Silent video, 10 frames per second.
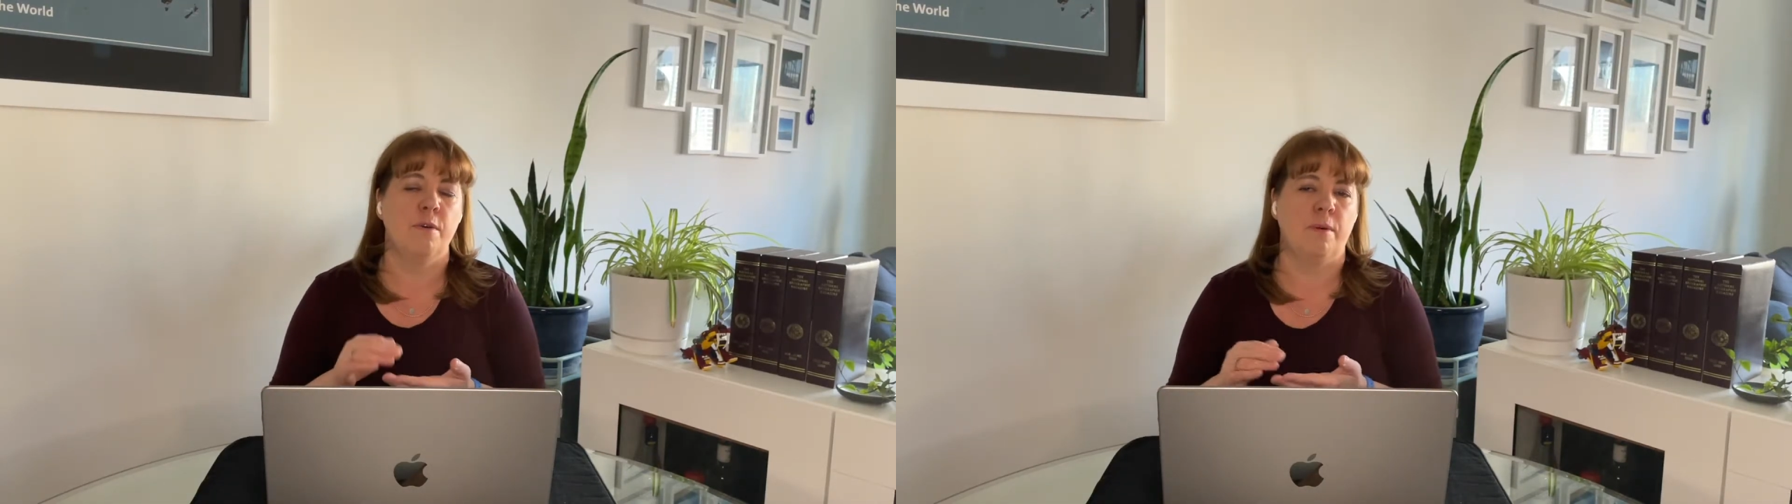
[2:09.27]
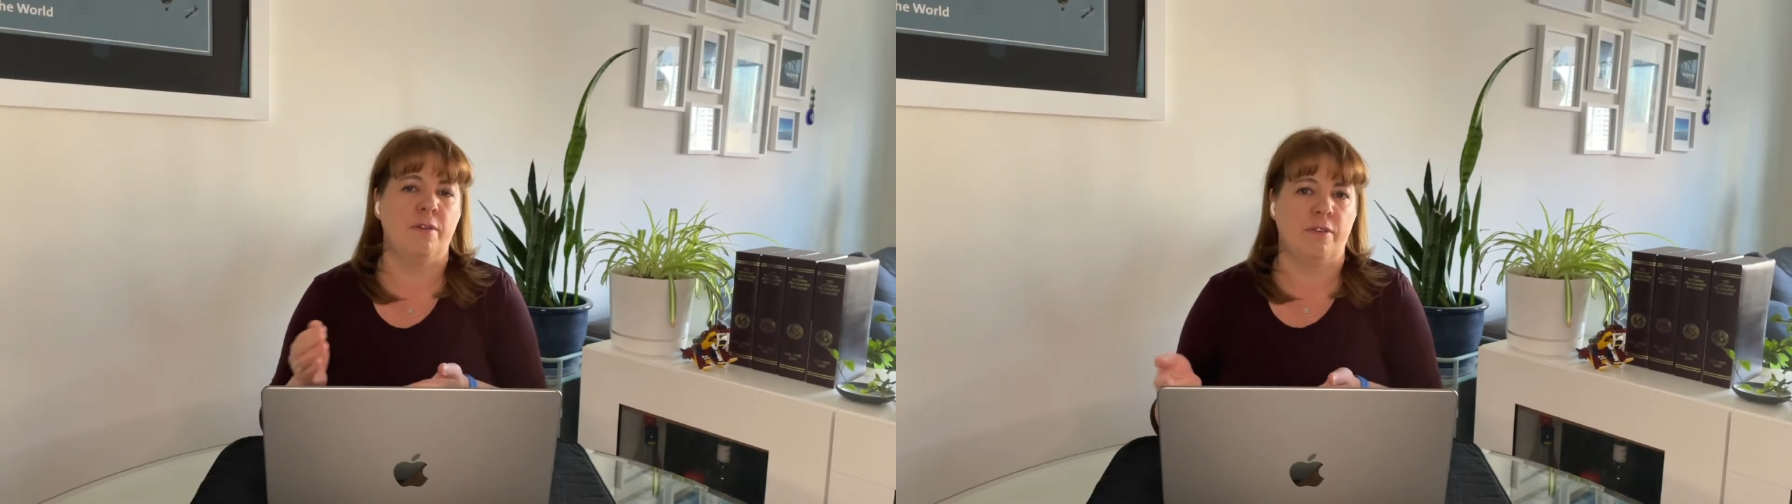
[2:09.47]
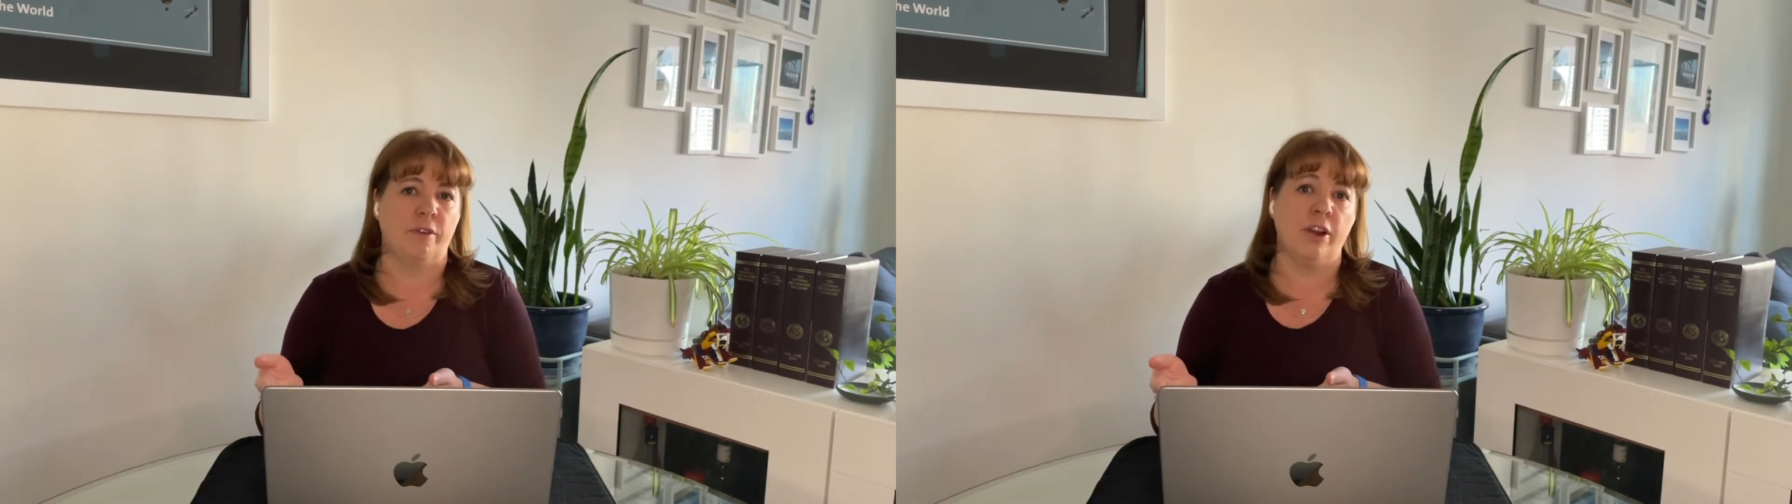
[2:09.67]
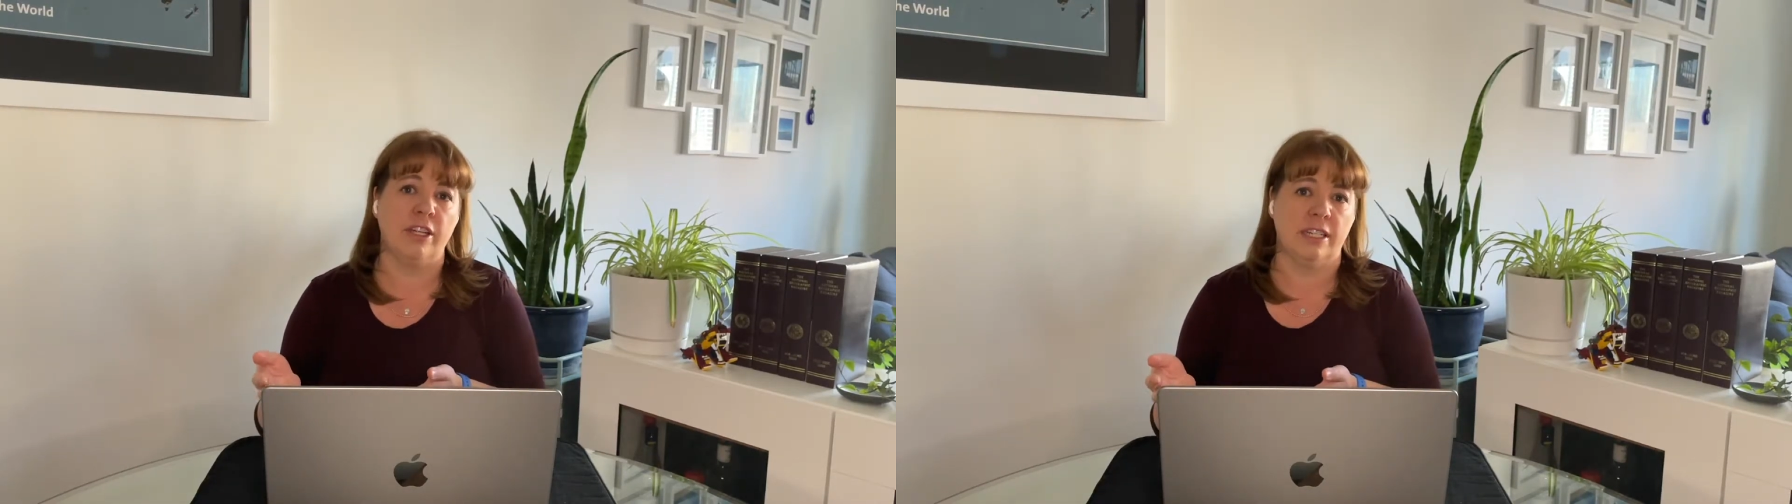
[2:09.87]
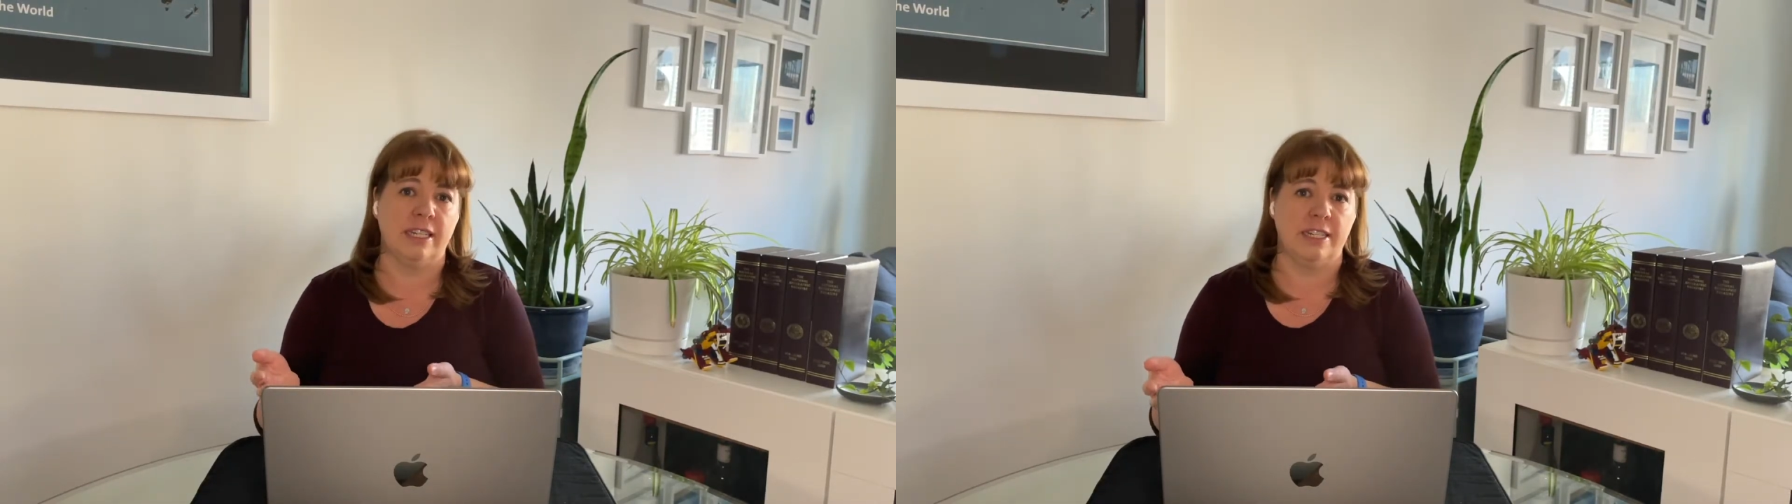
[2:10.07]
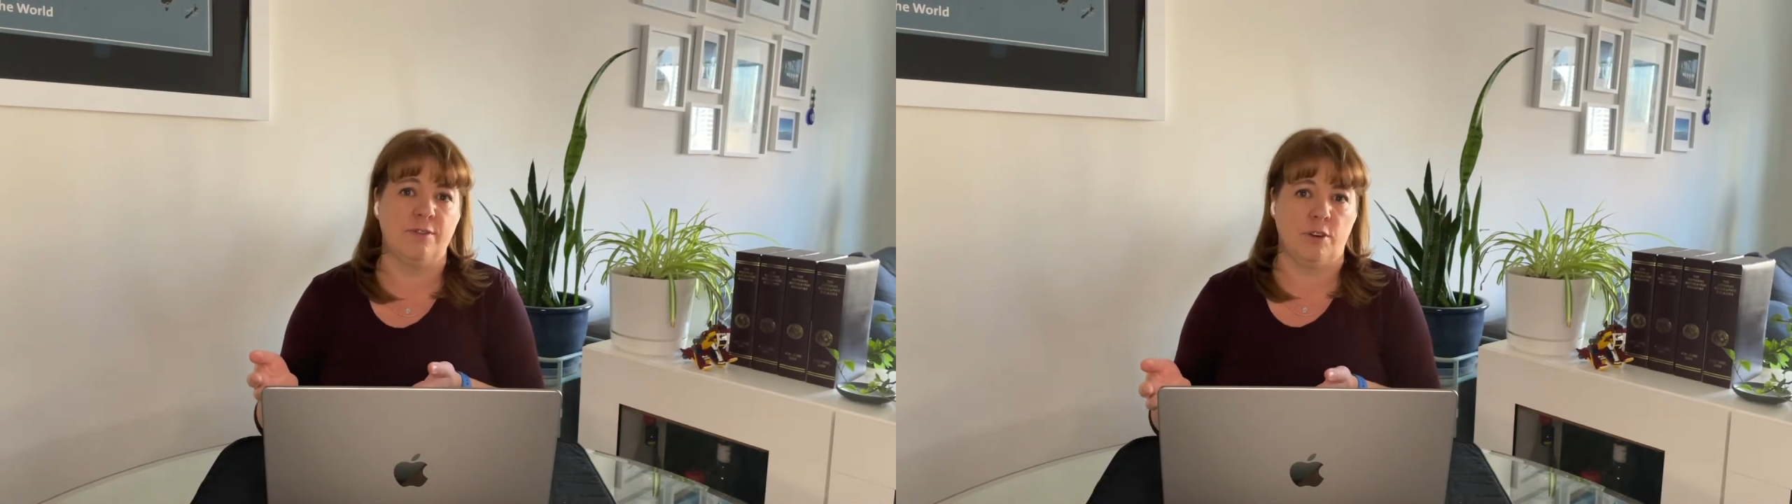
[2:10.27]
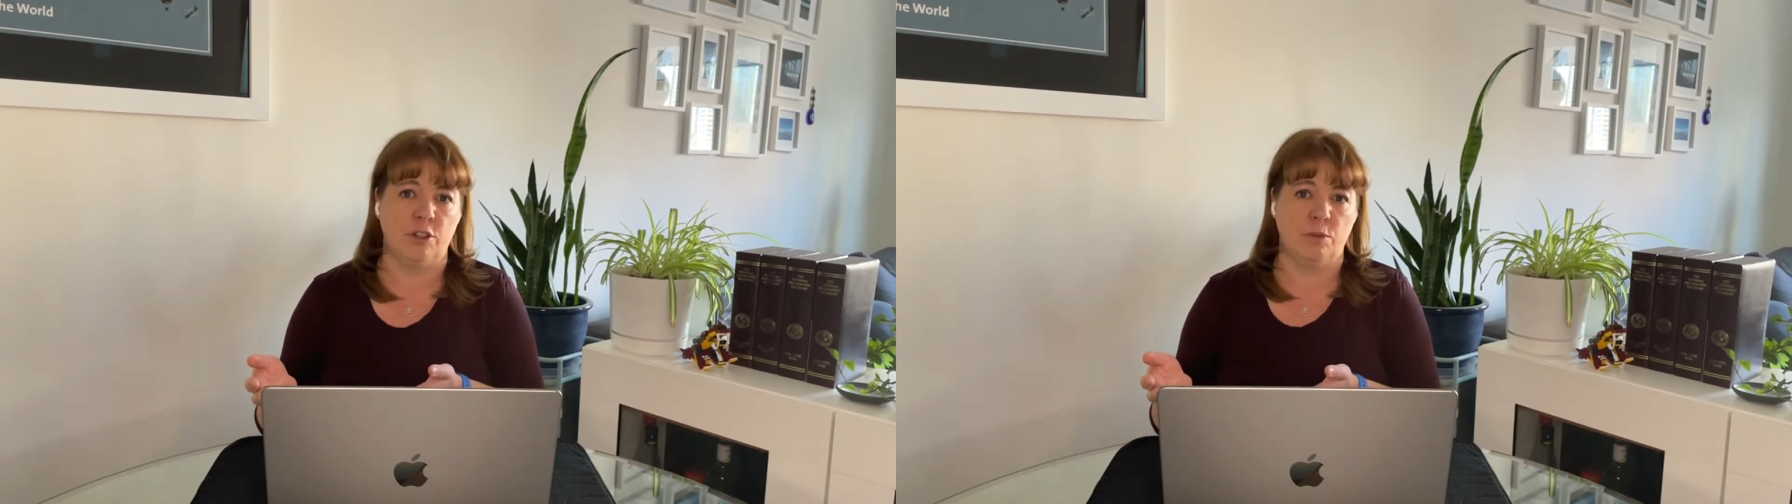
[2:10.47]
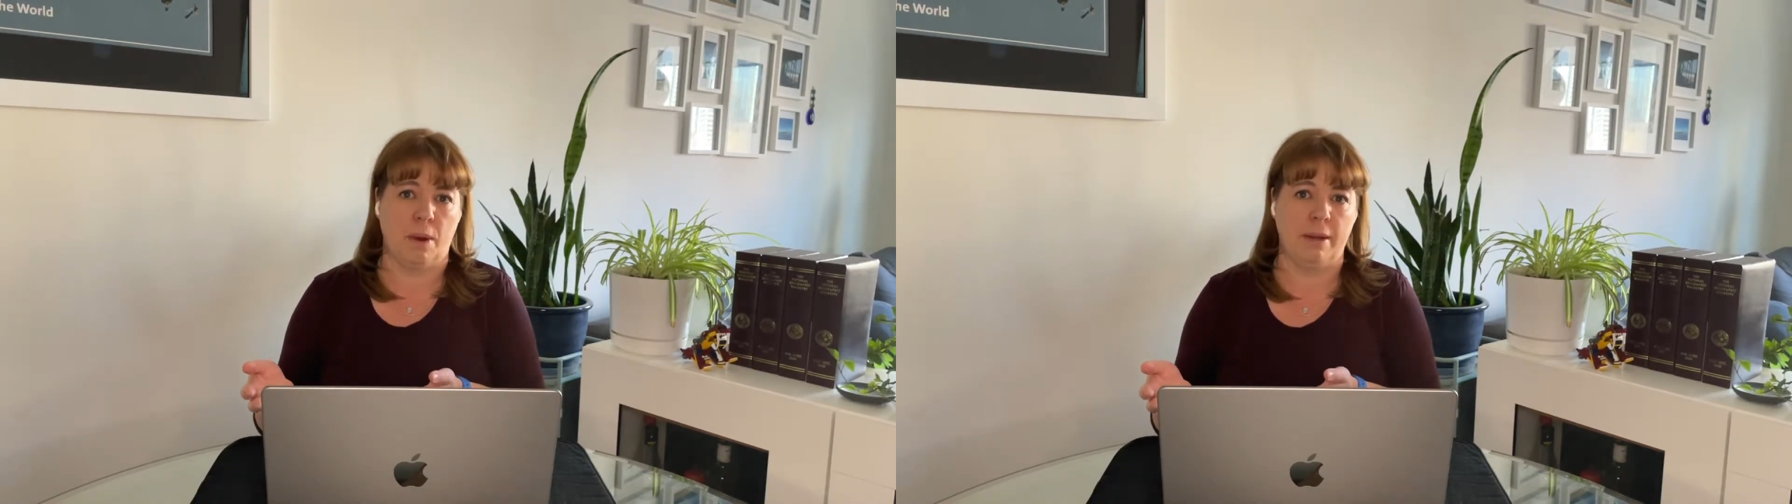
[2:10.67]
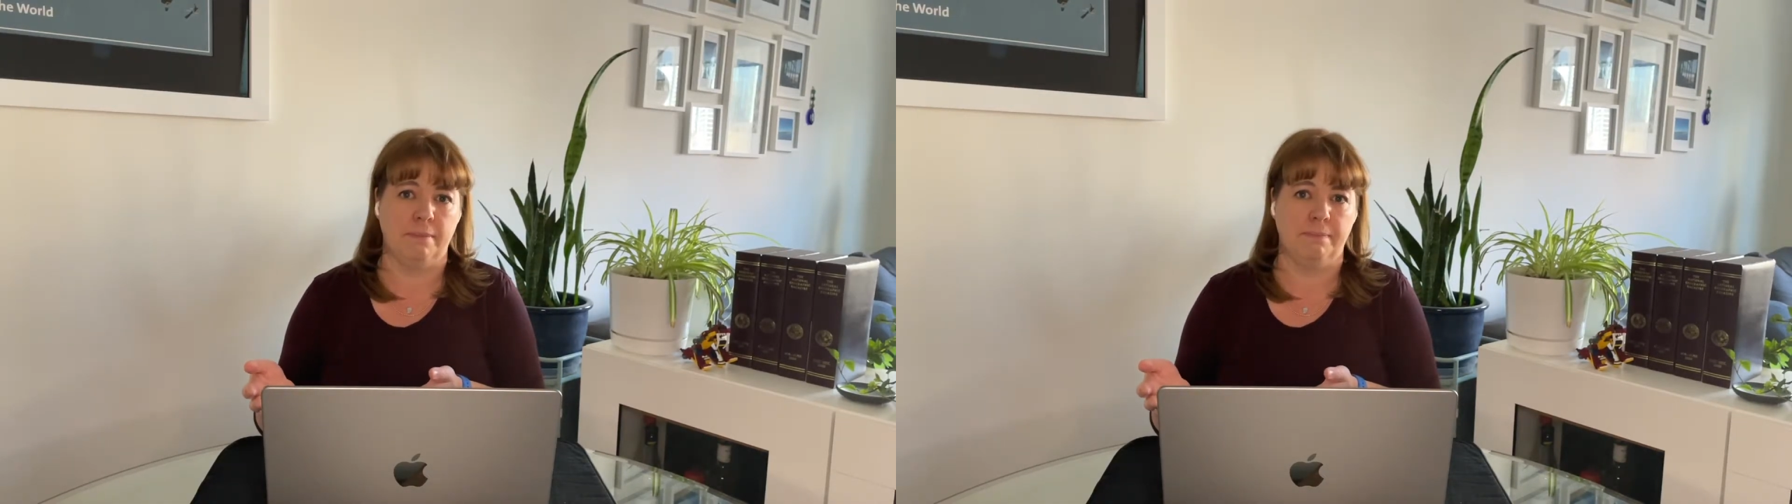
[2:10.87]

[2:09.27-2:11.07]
when referring to this first one.